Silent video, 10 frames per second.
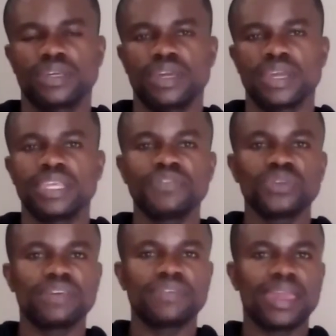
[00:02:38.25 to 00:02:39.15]
And if you
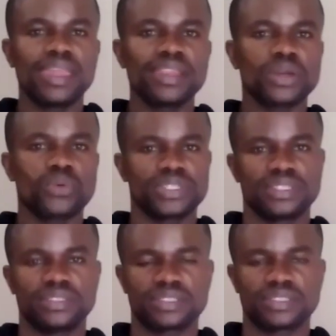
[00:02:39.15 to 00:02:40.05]
have any
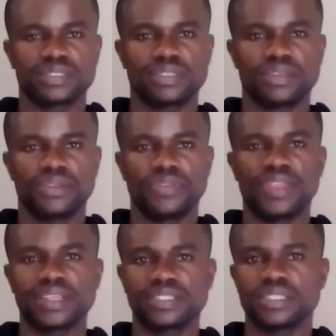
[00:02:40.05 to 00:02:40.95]
questions
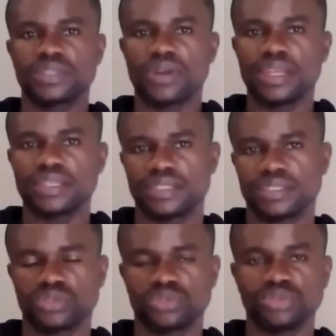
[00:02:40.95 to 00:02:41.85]
that is
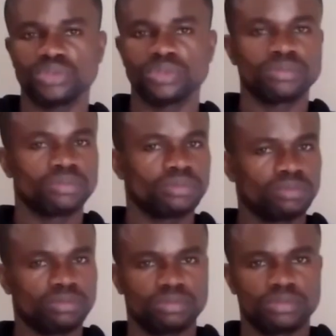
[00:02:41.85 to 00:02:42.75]
related to
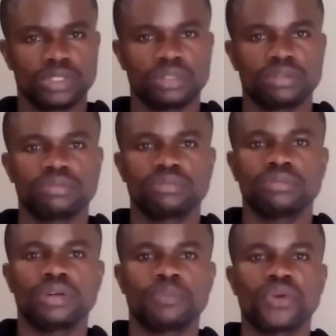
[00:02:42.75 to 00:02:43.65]

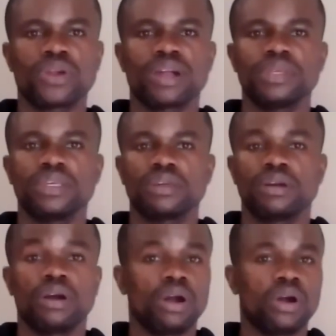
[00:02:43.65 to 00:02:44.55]
programming
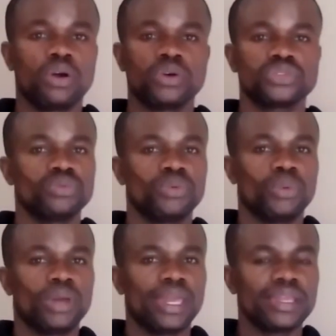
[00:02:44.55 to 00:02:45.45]
or to
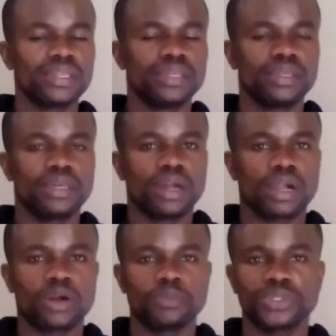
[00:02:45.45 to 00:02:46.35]
any
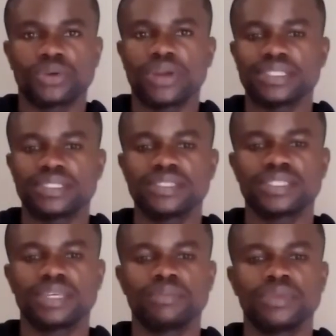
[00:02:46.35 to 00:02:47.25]
computerized
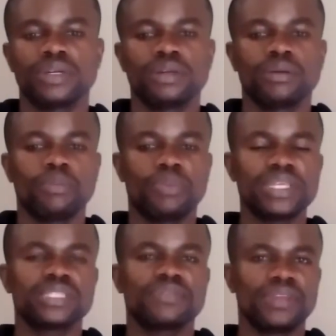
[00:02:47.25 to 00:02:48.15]
system,
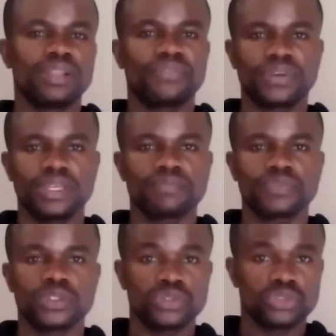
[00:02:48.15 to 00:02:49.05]
please feel free
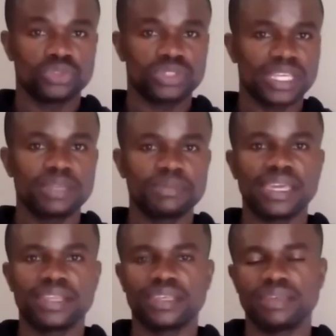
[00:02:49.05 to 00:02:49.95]
to send me
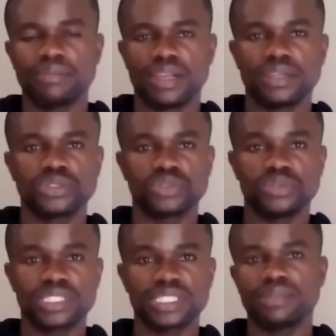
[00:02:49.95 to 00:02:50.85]
an email to
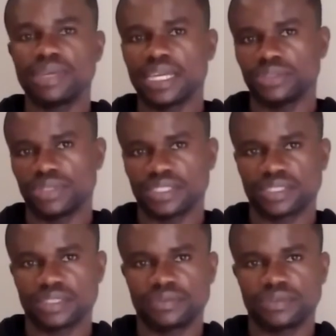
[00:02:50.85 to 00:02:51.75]
this email address,